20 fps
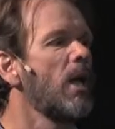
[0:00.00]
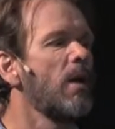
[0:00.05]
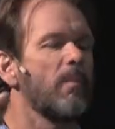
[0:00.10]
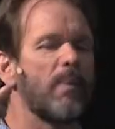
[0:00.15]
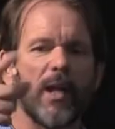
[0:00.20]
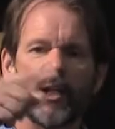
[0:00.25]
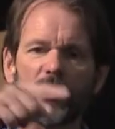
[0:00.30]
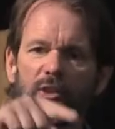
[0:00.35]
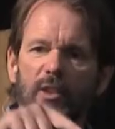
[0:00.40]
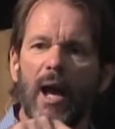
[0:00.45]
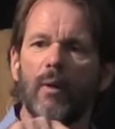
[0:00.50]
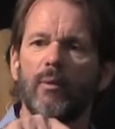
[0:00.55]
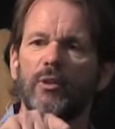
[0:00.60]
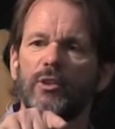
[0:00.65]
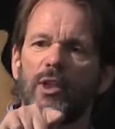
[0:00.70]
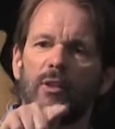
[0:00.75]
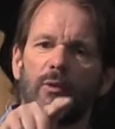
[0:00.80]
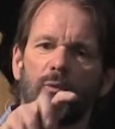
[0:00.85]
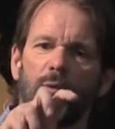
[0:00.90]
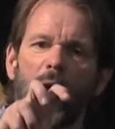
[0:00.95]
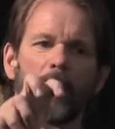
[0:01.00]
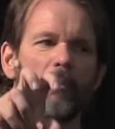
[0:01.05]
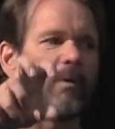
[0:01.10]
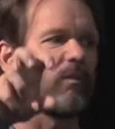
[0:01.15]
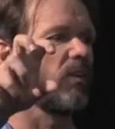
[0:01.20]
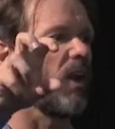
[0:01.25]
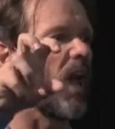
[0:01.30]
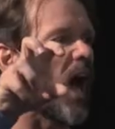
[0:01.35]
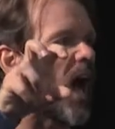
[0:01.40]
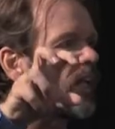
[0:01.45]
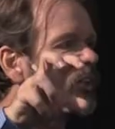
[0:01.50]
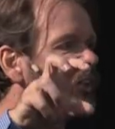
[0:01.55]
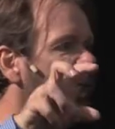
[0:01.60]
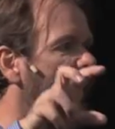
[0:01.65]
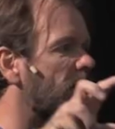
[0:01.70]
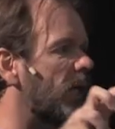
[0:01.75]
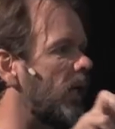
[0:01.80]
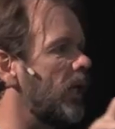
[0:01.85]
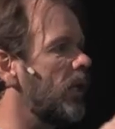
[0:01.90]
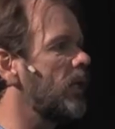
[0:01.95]
because that was in the realm of
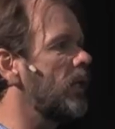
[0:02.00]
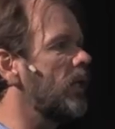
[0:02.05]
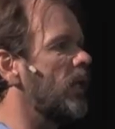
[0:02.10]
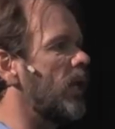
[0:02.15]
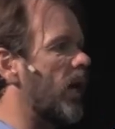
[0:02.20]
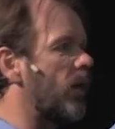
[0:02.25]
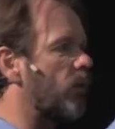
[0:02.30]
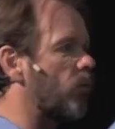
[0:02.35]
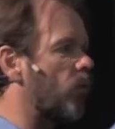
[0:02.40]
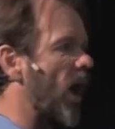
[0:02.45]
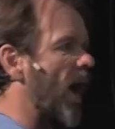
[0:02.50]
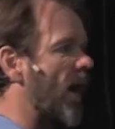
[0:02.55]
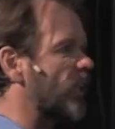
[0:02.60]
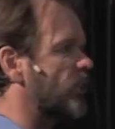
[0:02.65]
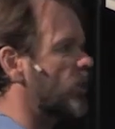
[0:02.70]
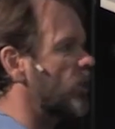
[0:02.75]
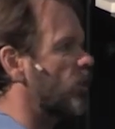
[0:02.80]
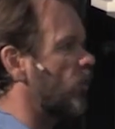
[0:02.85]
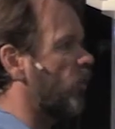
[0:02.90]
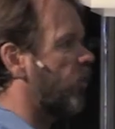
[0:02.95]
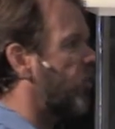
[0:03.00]
logic and rational